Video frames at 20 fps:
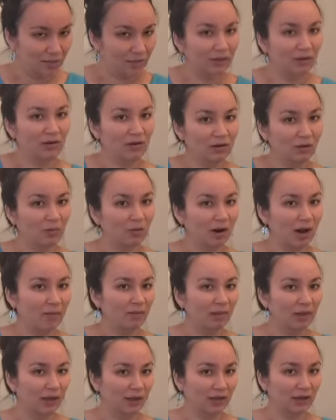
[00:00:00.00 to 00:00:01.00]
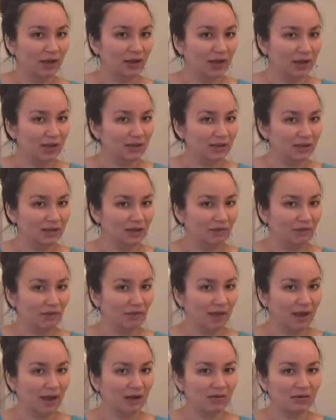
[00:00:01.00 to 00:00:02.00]
But you know, when I'm like cleaning and stuff in
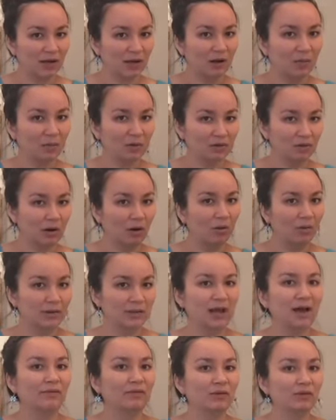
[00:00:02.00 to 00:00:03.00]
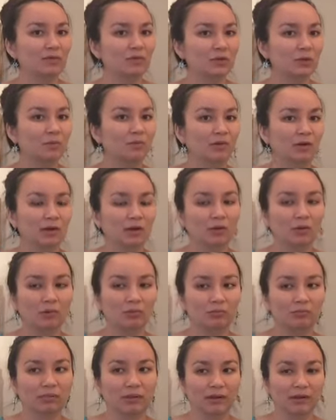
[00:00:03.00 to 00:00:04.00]
the house, I almost always have a YouTube video
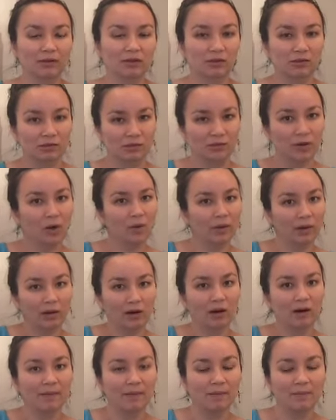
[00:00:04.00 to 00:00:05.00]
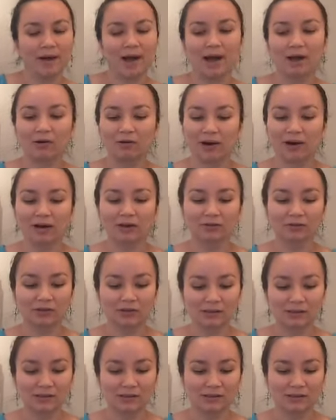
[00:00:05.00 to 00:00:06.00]
like just going on in the background,
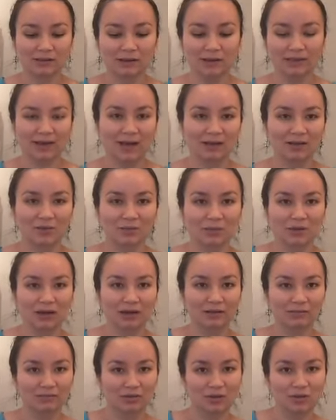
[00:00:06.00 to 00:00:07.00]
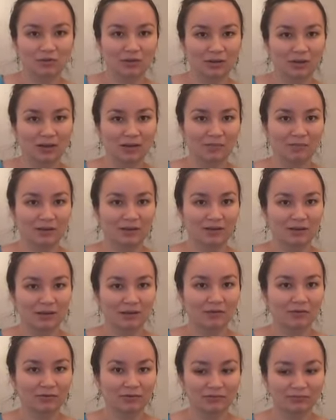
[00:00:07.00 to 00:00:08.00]
just because like that's what I do to keep
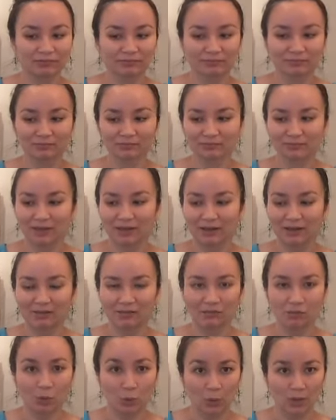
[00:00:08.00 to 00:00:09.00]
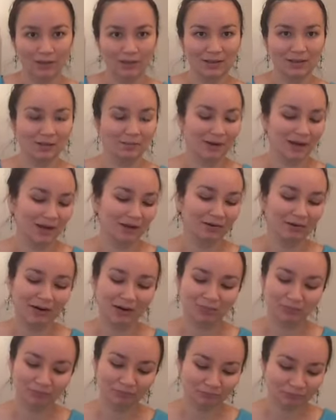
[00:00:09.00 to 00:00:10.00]
myself like noise in the
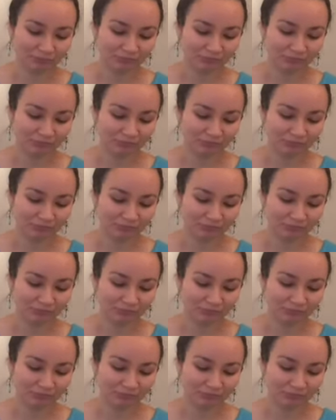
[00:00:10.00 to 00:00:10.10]
background.